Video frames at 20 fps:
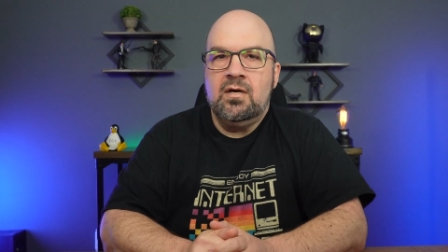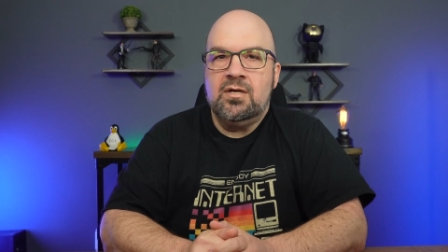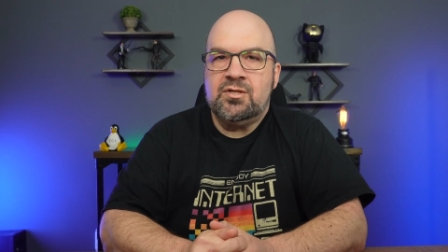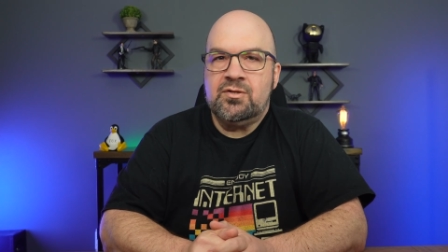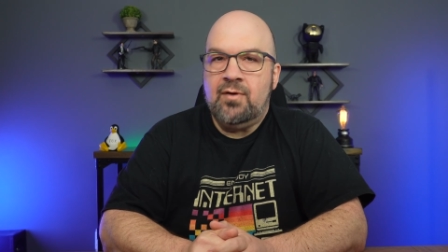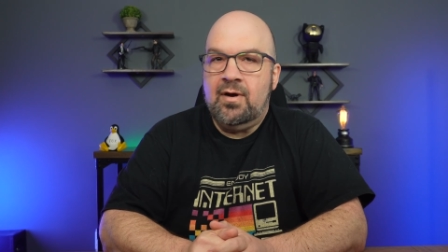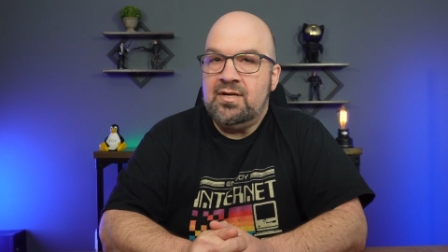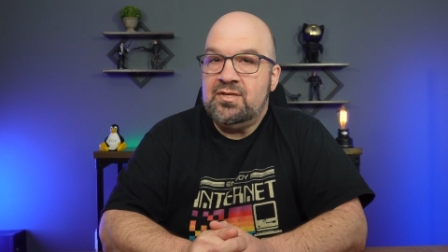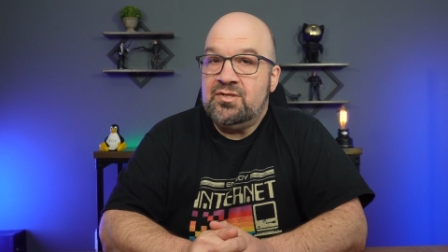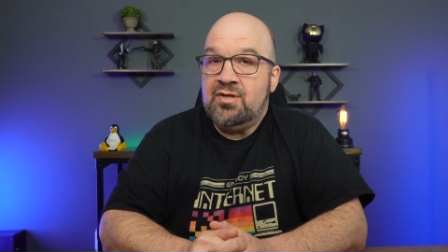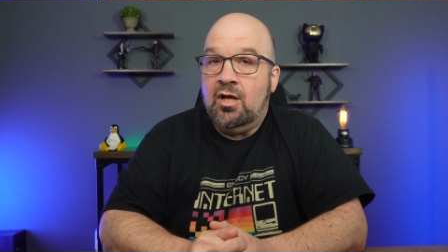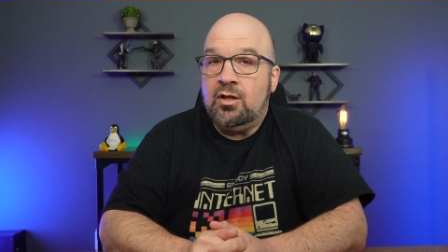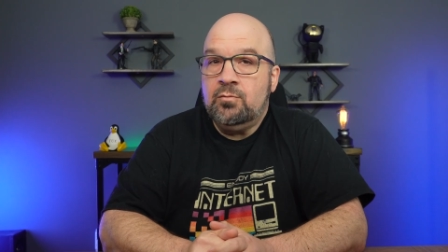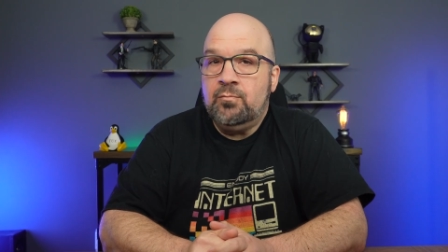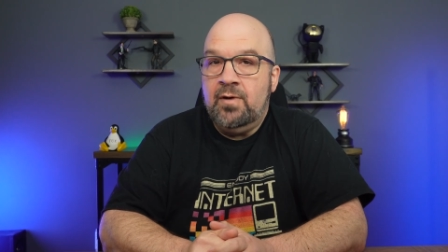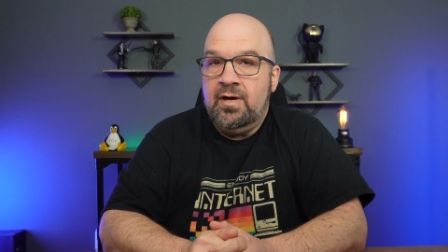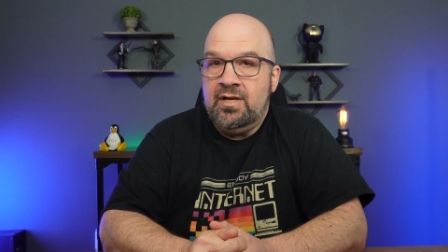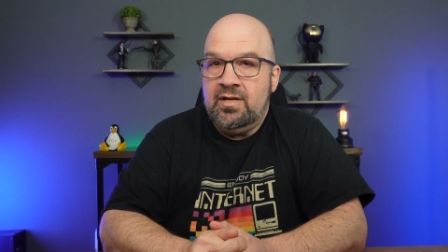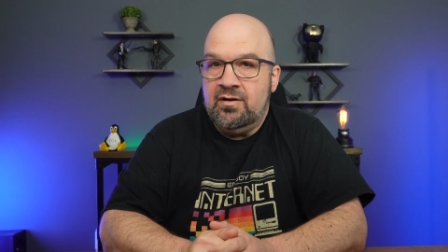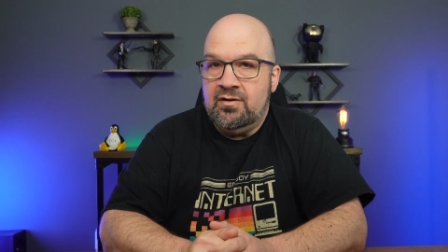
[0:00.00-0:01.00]
So I
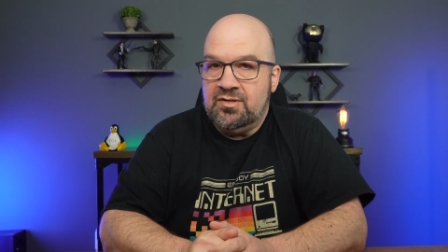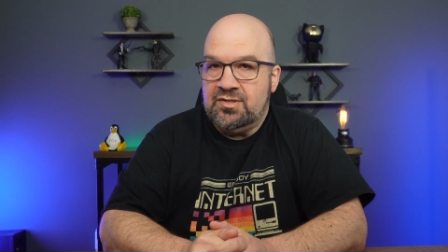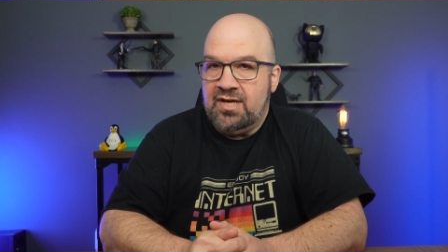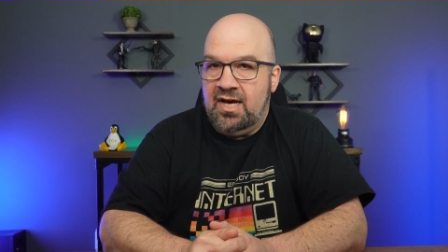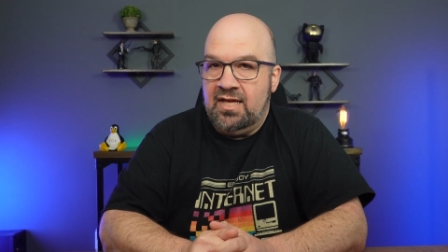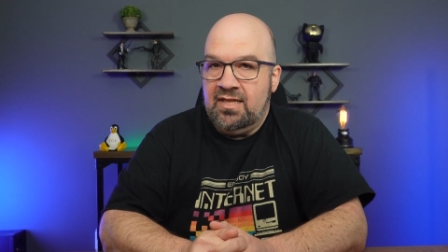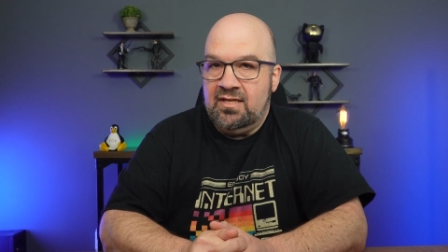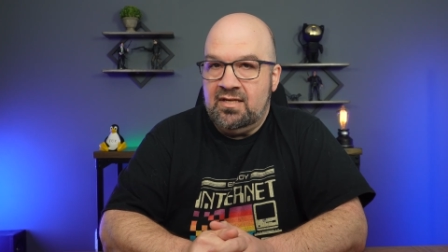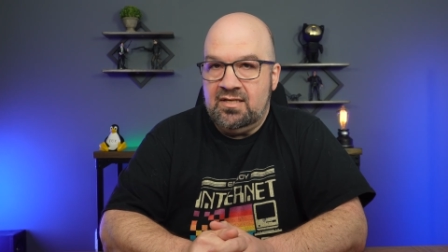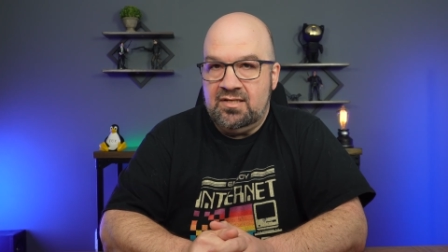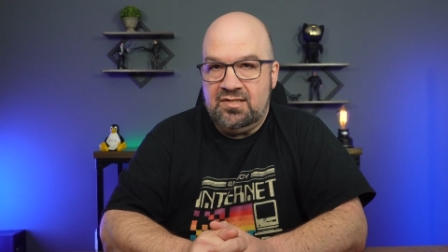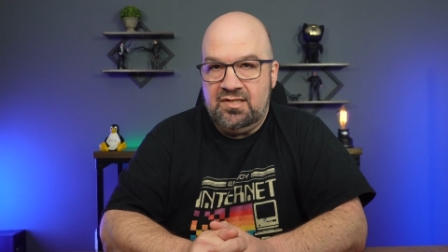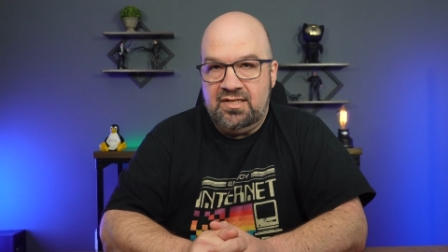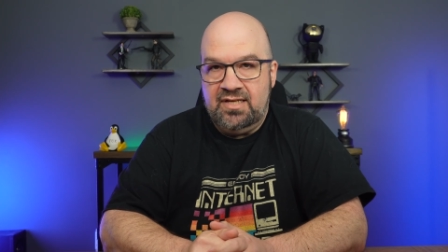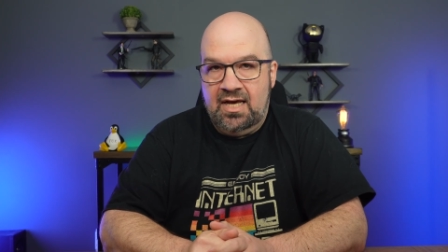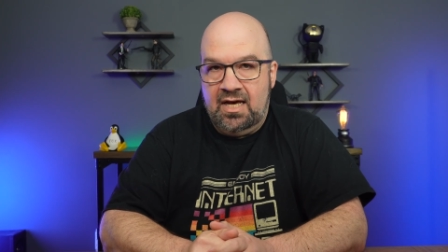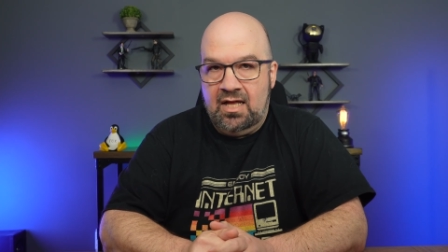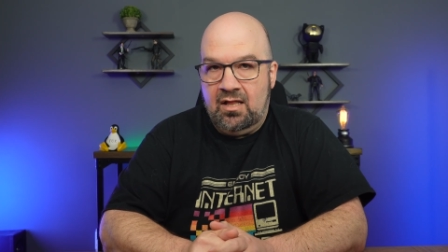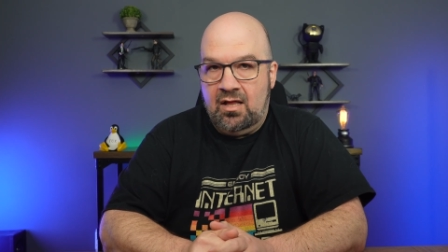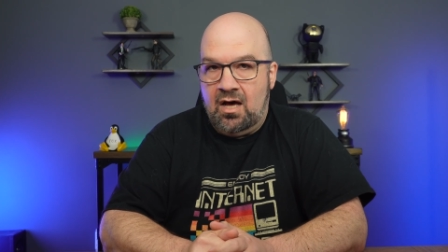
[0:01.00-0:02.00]
installed Windows on this
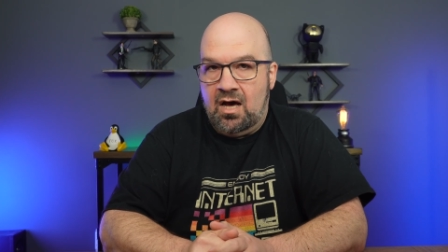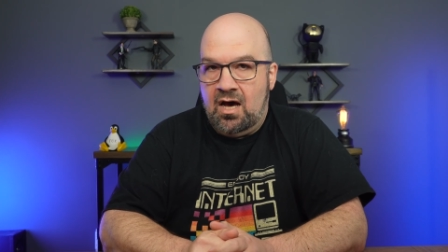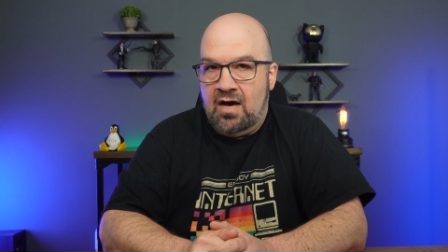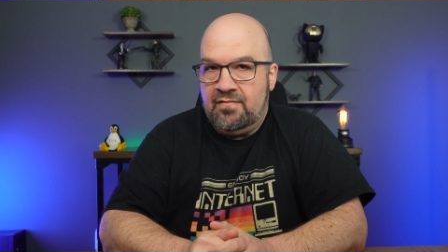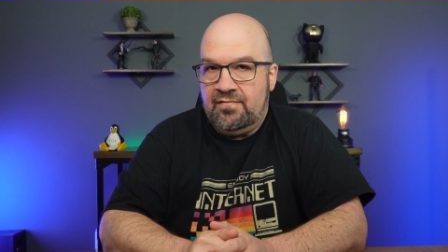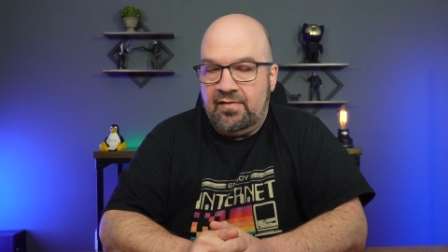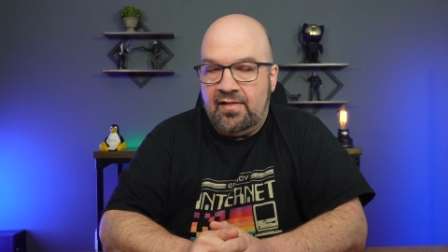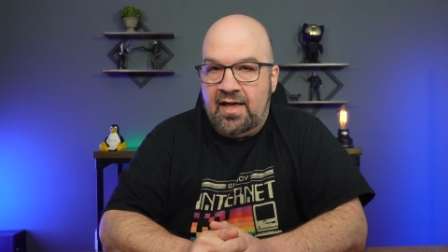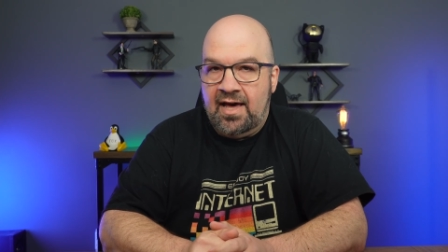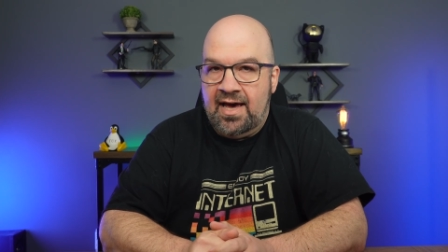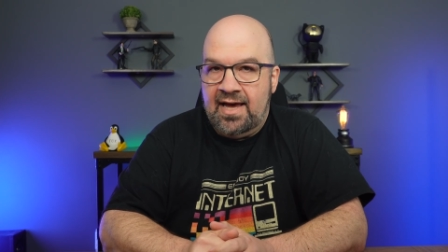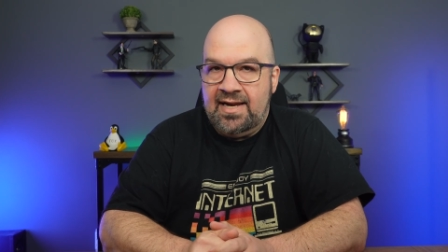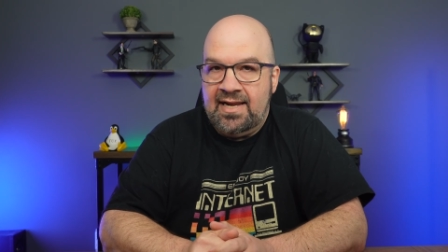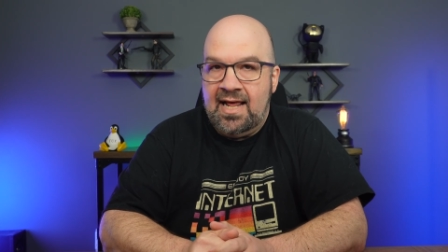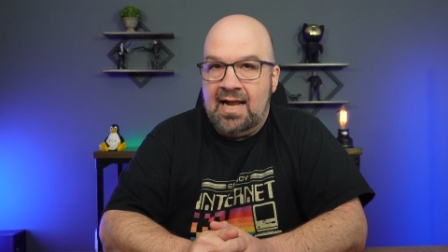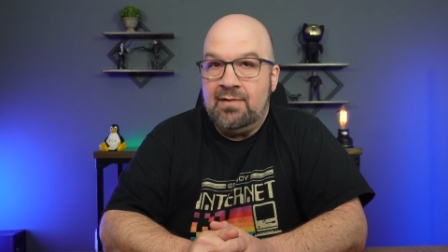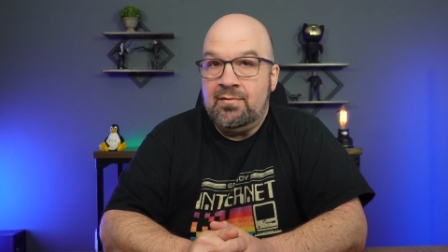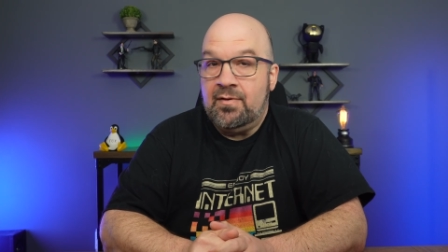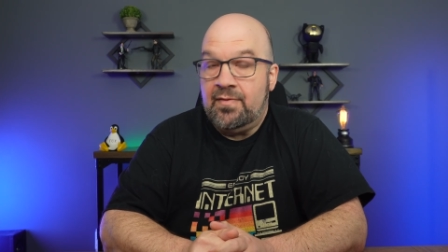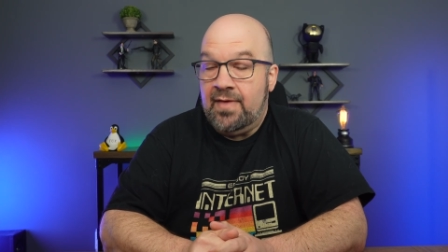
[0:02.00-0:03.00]
Dell
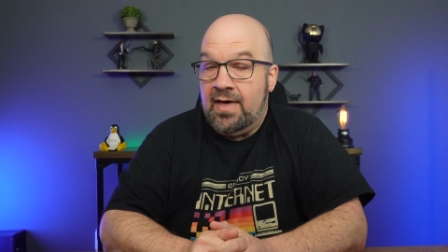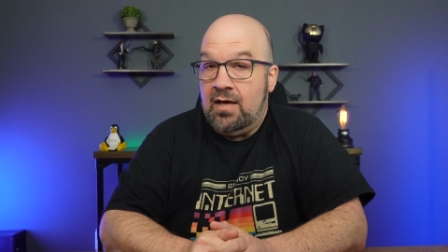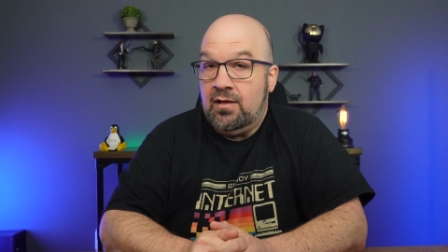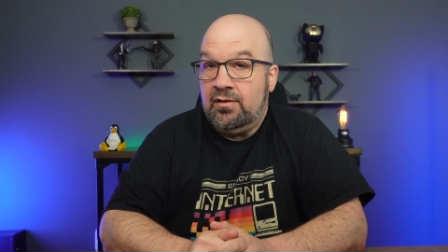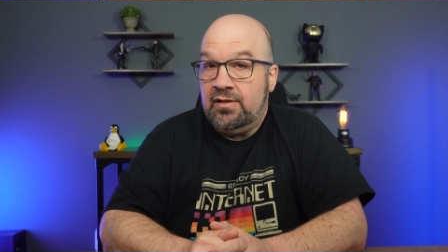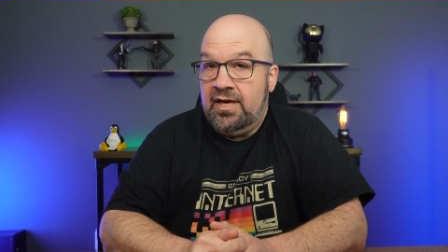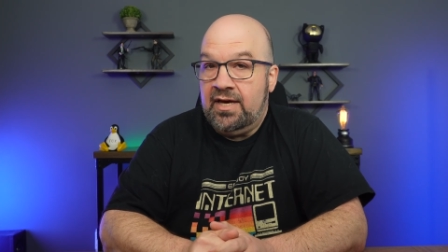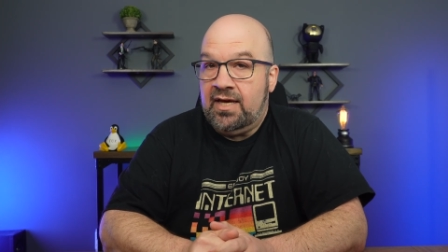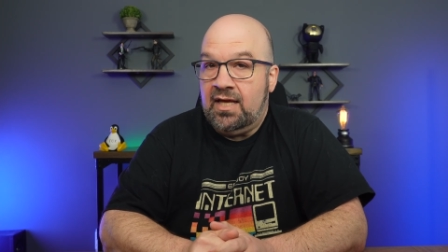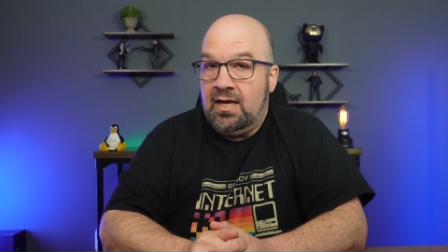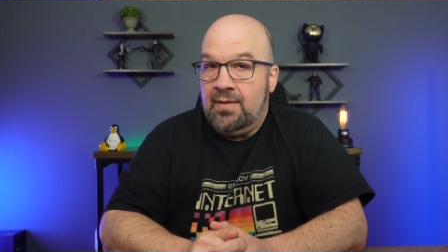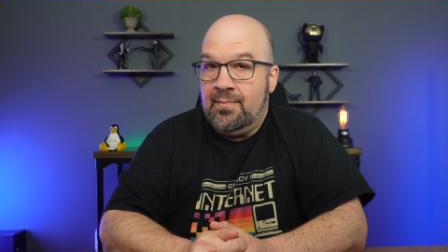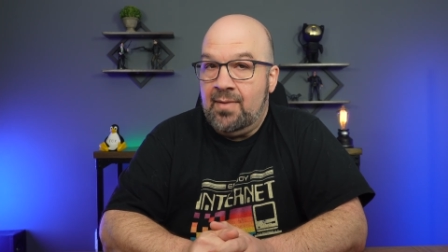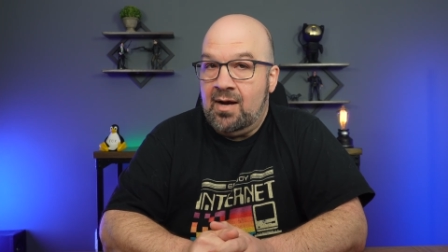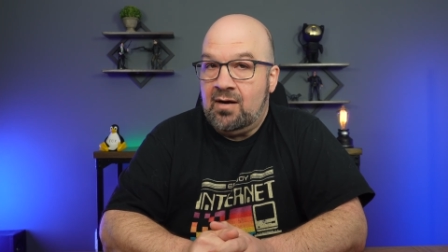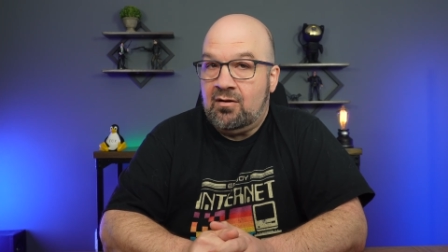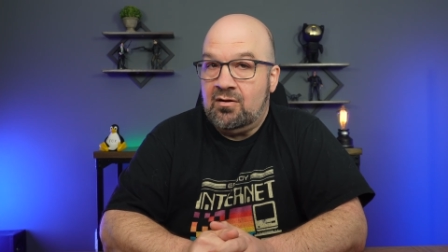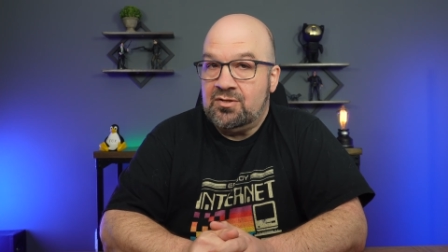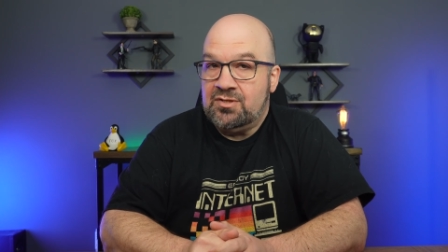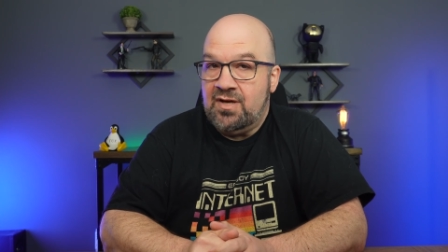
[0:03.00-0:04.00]
offline and without linking a
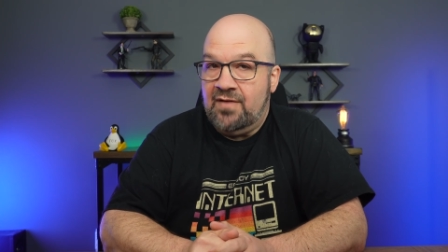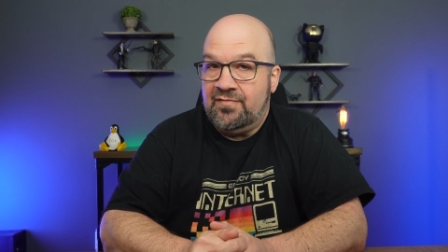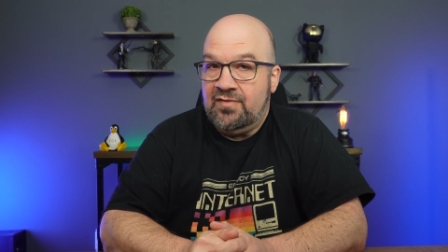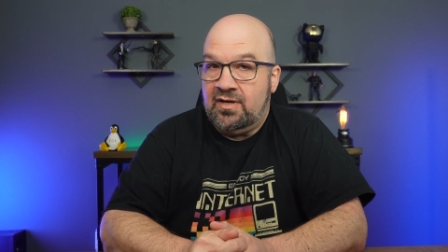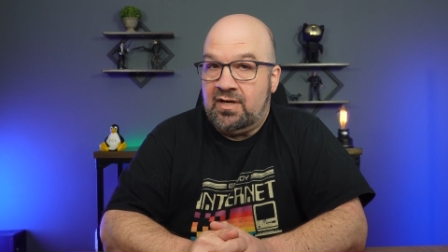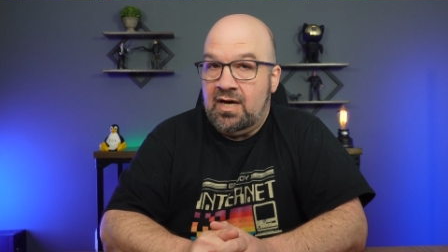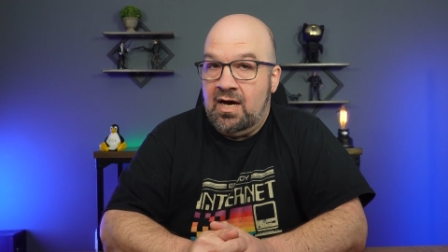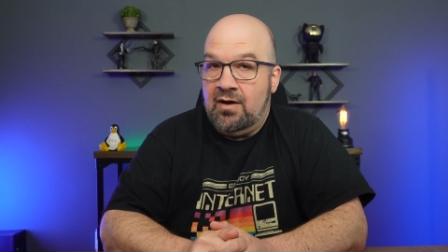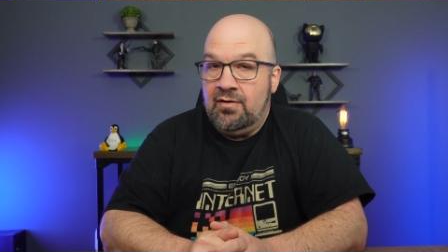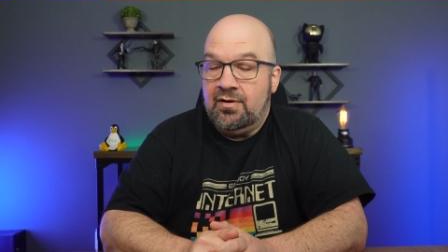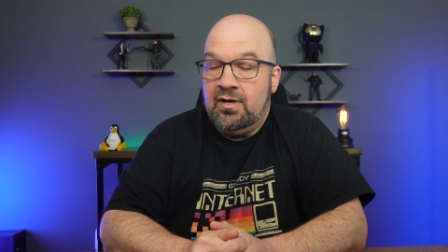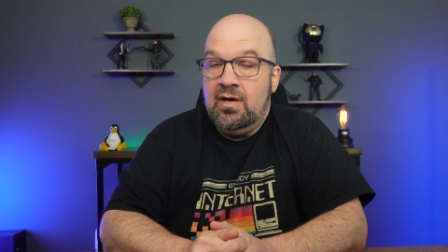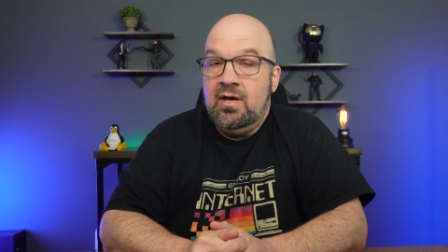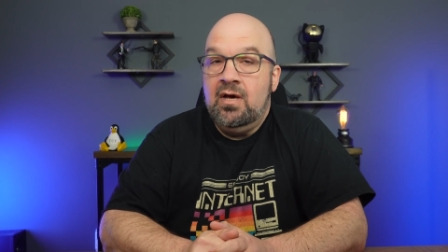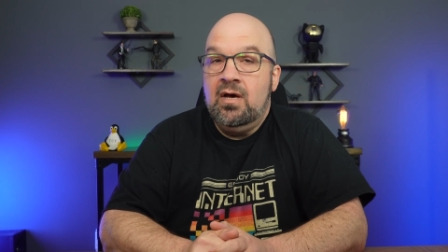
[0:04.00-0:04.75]
Microsoft account,